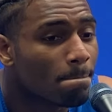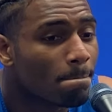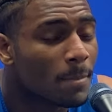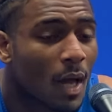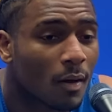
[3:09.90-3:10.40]

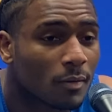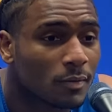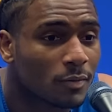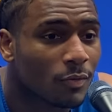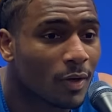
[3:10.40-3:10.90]
No,
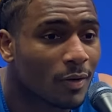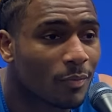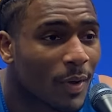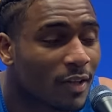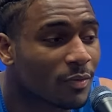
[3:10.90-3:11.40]
we're
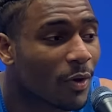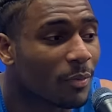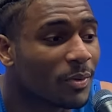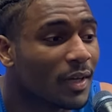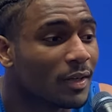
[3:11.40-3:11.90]
basketball
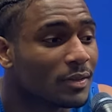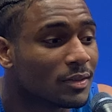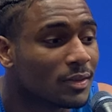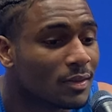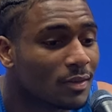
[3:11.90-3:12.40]

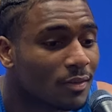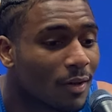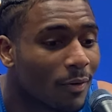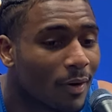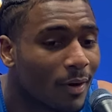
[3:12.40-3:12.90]
players,
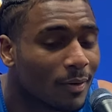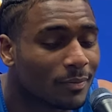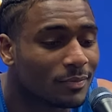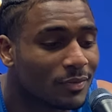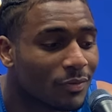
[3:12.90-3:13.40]
so
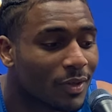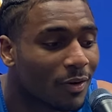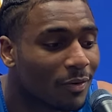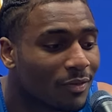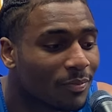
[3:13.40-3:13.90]
we
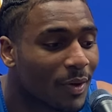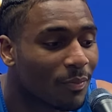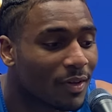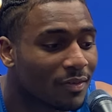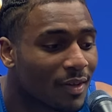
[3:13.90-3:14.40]
don't spend
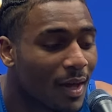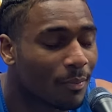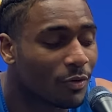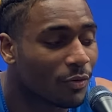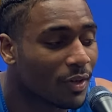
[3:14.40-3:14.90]
much
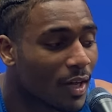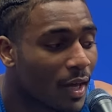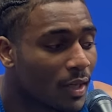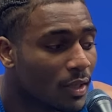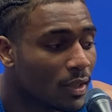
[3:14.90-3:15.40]
time doing
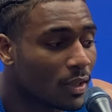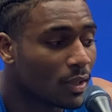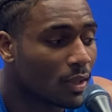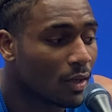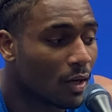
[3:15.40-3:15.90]
that.
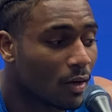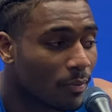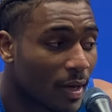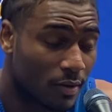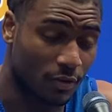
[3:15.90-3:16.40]

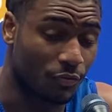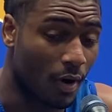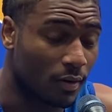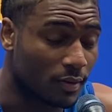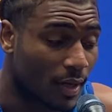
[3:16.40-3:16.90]
As
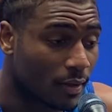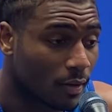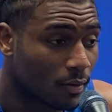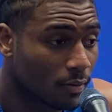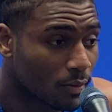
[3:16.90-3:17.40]
far as I
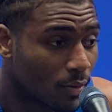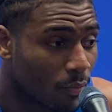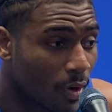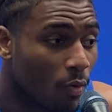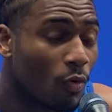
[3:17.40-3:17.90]
know.
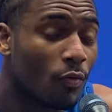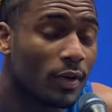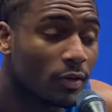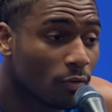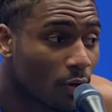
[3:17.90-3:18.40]
But what we
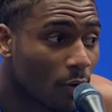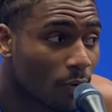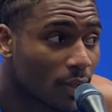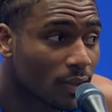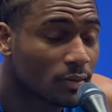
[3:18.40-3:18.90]
do know
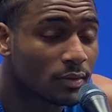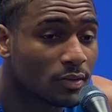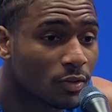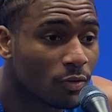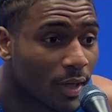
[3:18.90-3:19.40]
is
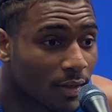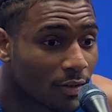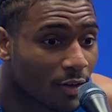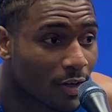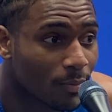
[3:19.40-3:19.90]
you get in the
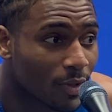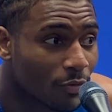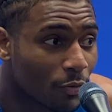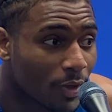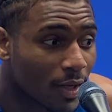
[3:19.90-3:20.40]
tournament if
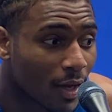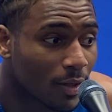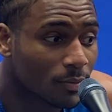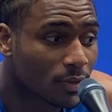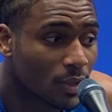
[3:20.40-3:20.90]
you win
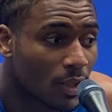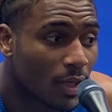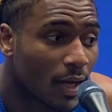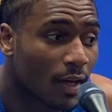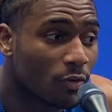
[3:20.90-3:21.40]
games,
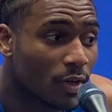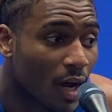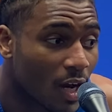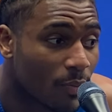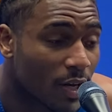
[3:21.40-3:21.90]
and you get an
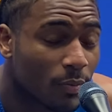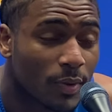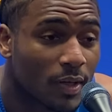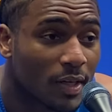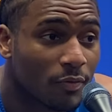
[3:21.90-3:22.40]
automatic
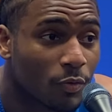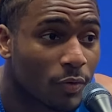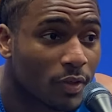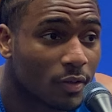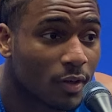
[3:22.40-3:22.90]
bid if you
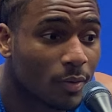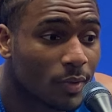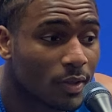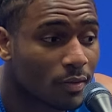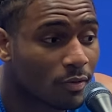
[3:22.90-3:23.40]
win the
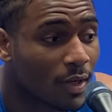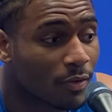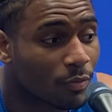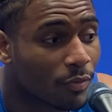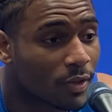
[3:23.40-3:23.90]
tournament. So
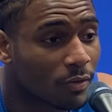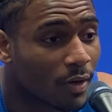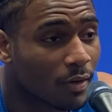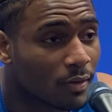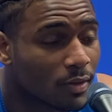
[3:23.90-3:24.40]
that's what we do
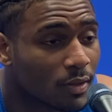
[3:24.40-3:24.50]
know.